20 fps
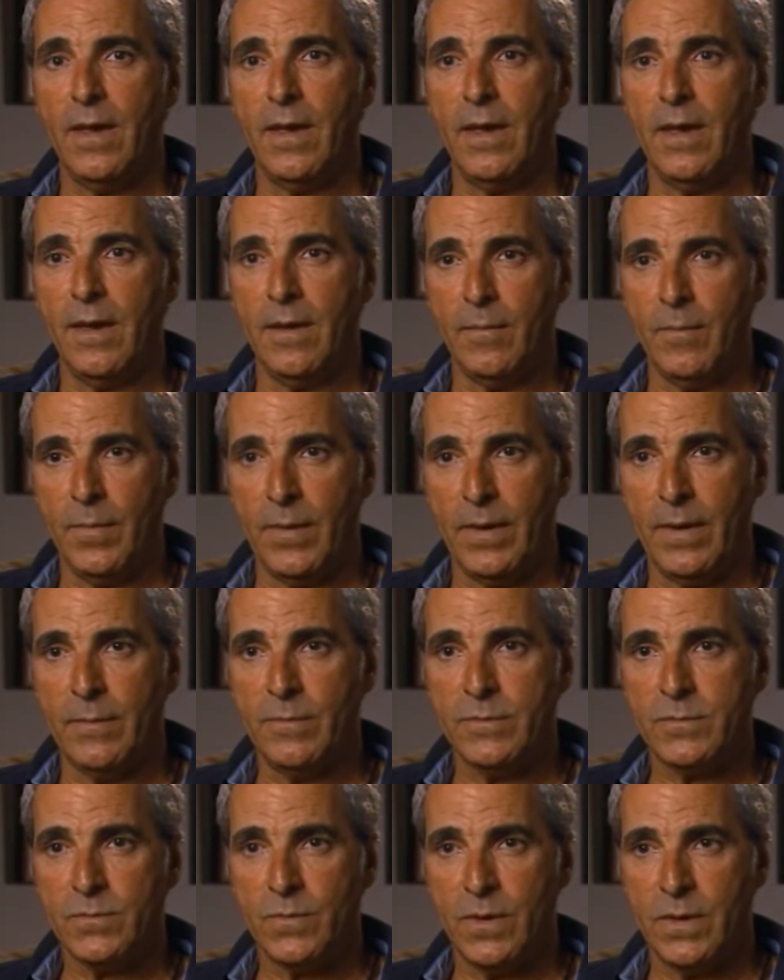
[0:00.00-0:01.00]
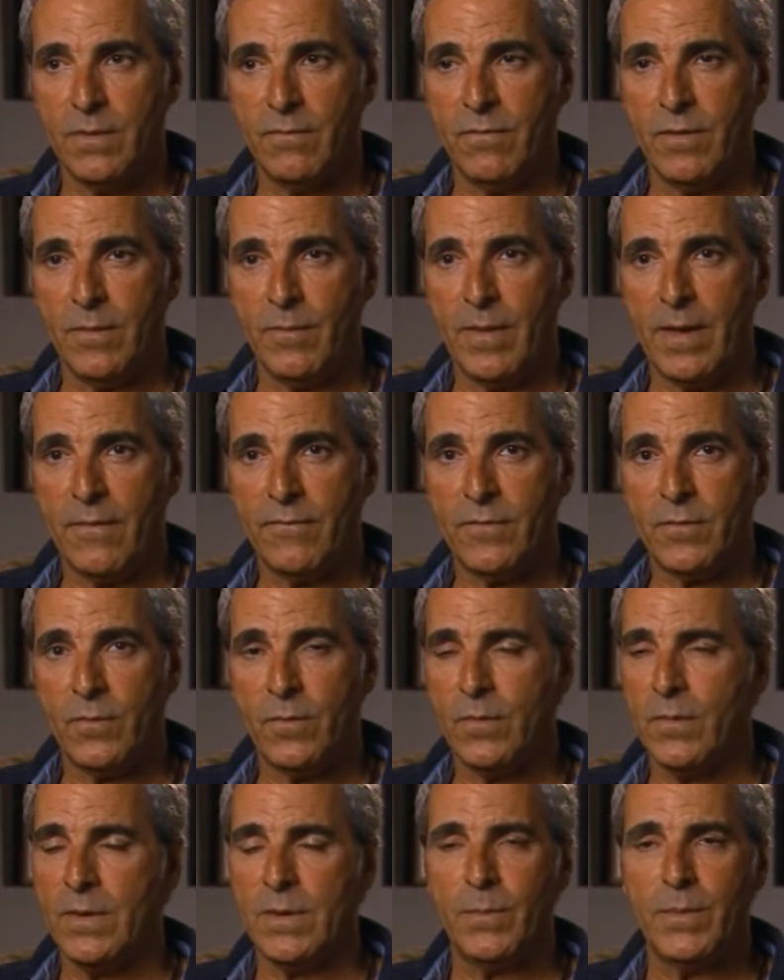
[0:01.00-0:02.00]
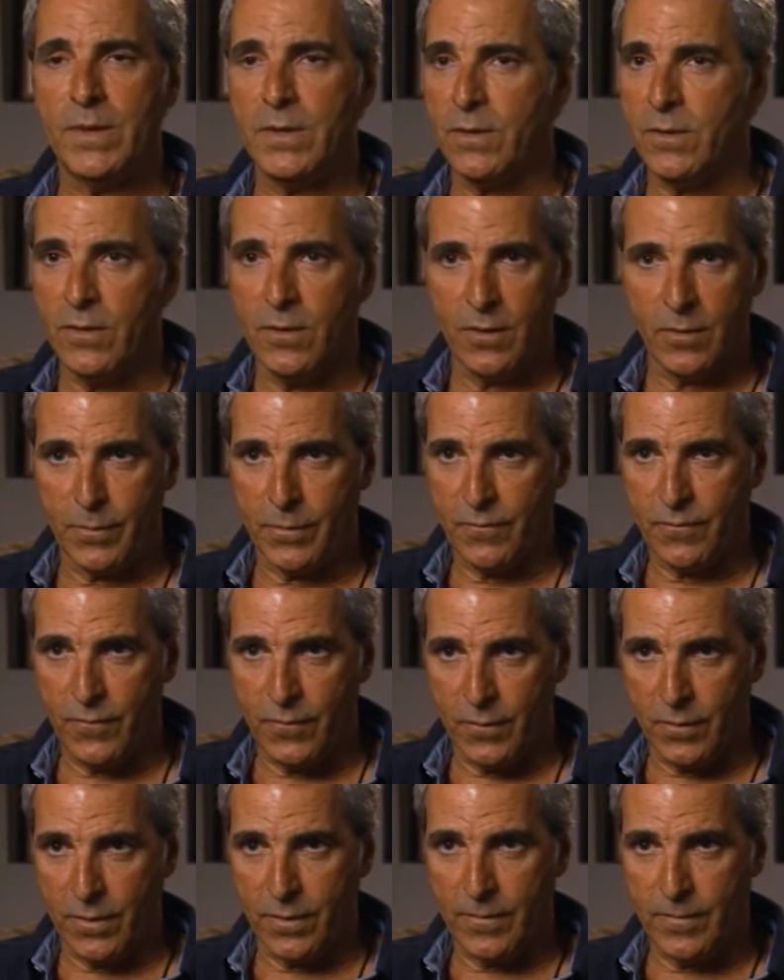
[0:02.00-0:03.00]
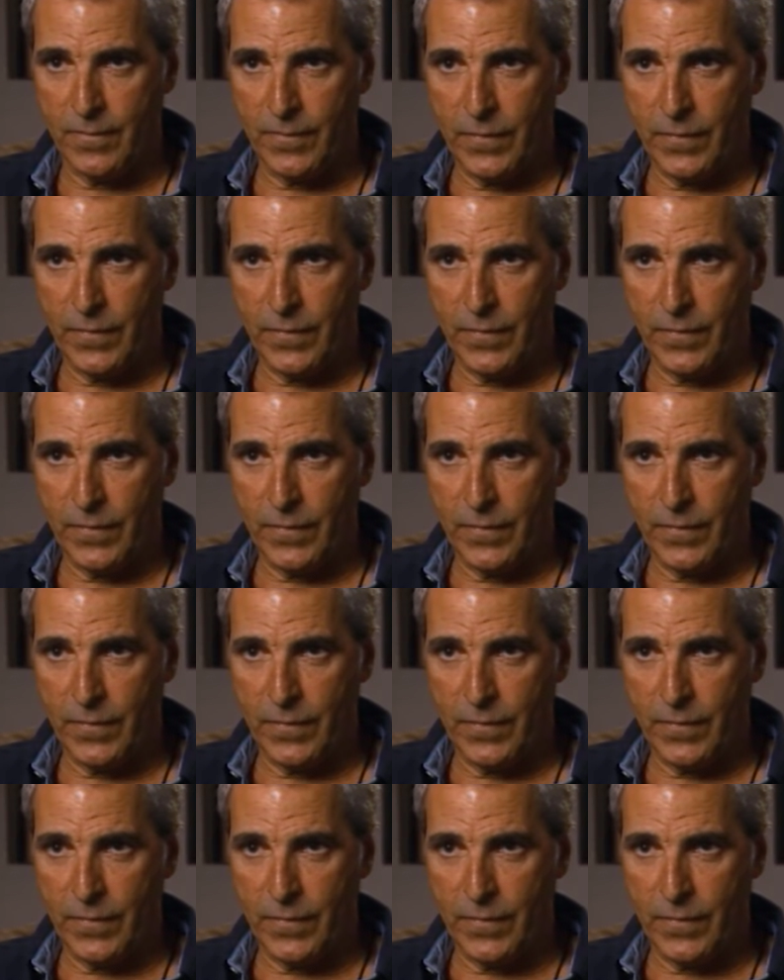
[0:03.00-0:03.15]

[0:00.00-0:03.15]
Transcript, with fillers: and Bob was one of them after we had been in New York before,